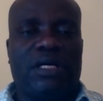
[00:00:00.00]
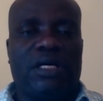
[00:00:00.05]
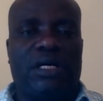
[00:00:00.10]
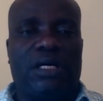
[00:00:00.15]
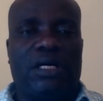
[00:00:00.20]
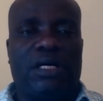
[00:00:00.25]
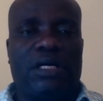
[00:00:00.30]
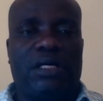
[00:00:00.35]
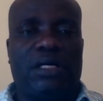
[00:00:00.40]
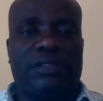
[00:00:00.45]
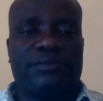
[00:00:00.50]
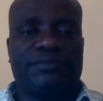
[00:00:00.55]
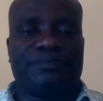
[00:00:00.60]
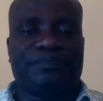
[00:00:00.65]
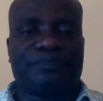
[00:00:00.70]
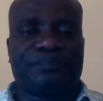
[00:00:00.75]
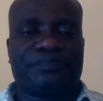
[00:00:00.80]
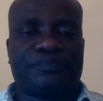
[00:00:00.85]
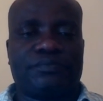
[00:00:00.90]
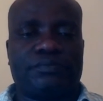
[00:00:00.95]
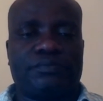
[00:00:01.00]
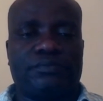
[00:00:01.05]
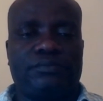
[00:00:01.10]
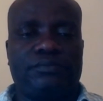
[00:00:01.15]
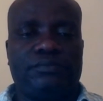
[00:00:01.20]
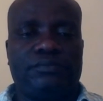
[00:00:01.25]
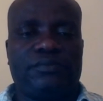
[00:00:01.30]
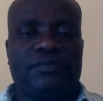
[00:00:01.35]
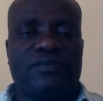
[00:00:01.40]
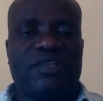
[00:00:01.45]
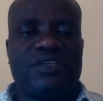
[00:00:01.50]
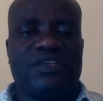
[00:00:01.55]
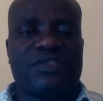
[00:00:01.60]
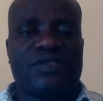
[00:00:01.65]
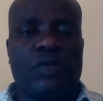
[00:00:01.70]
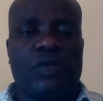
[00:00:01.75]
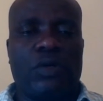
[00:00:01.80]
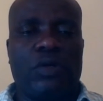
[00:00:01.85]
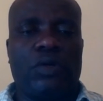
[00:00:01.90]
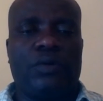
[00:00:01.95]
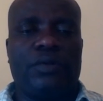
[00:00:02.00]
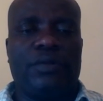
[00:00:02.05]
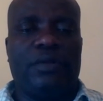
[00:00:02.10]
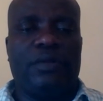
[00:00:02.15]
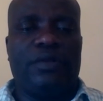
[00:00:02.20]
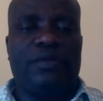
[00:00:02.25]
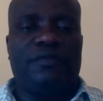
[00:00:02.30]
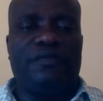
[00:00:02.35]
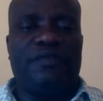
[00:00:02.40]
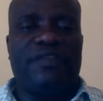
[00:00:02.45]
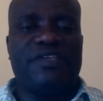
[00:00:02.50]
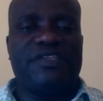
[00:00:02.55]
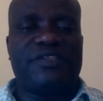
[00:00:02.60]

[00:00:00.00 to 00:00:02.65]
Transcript: Uh, so